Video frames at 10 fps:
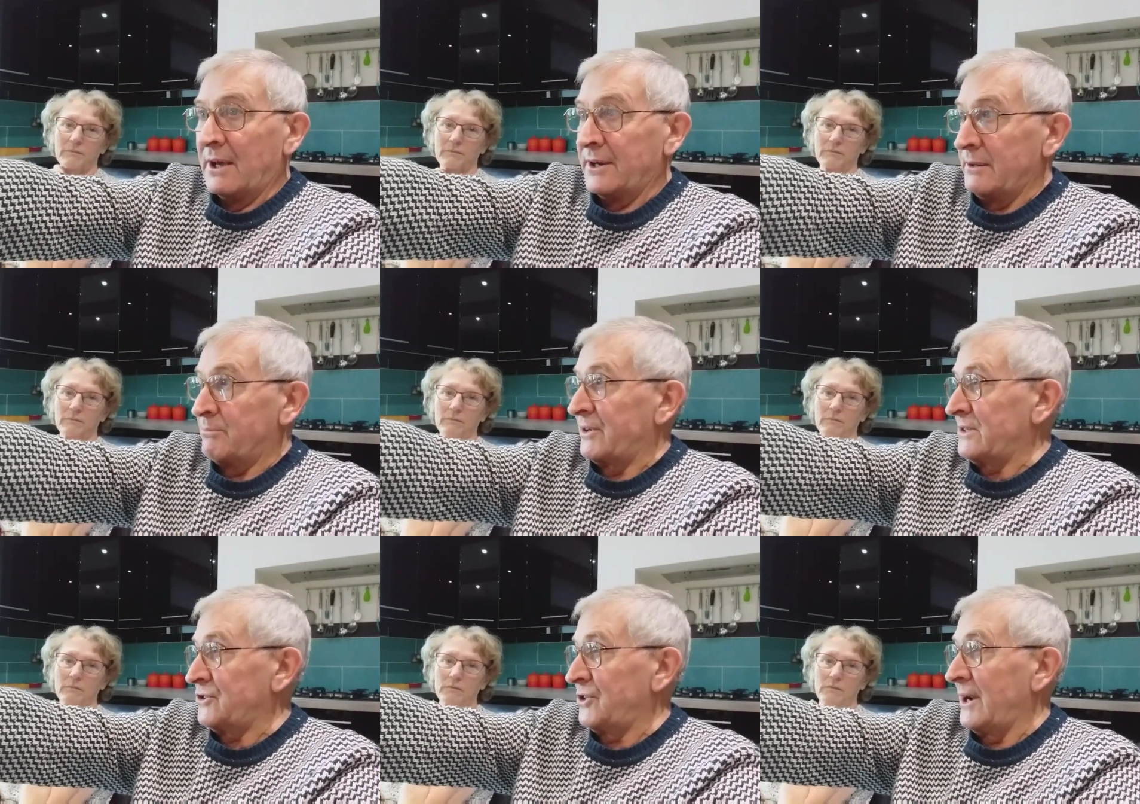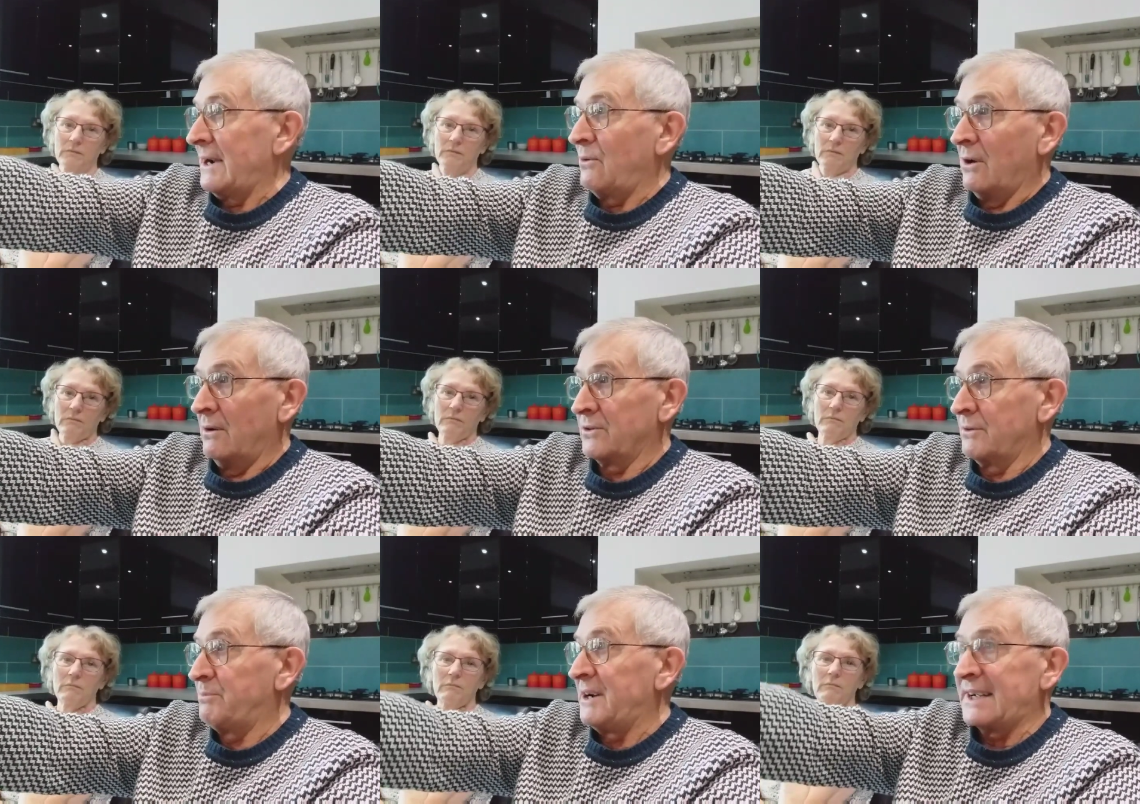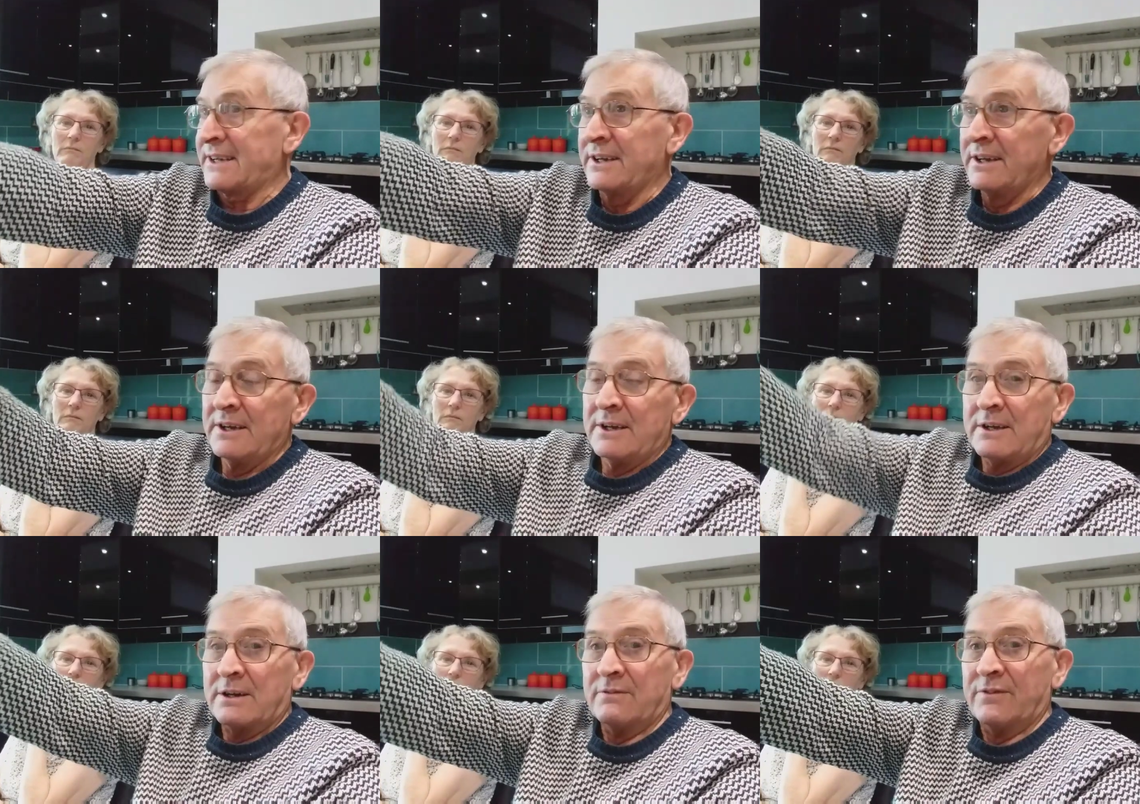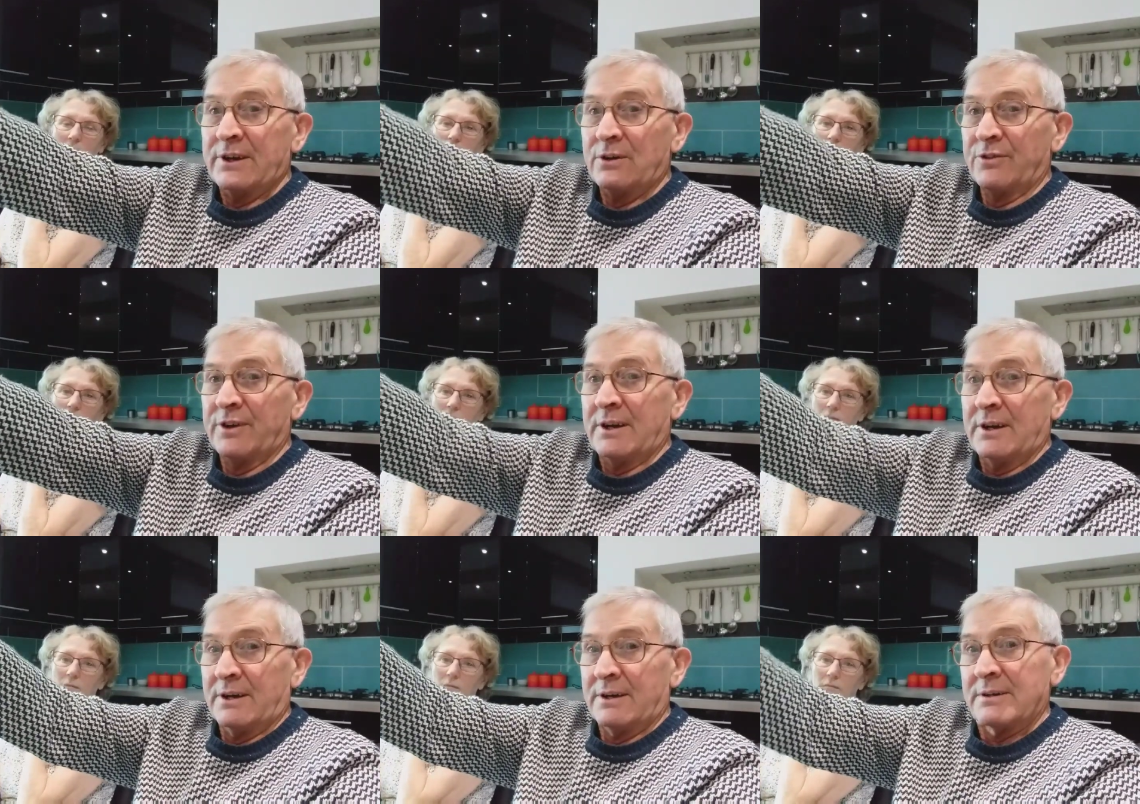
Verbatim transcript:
Speaker 1: and it brings you out along the back of the other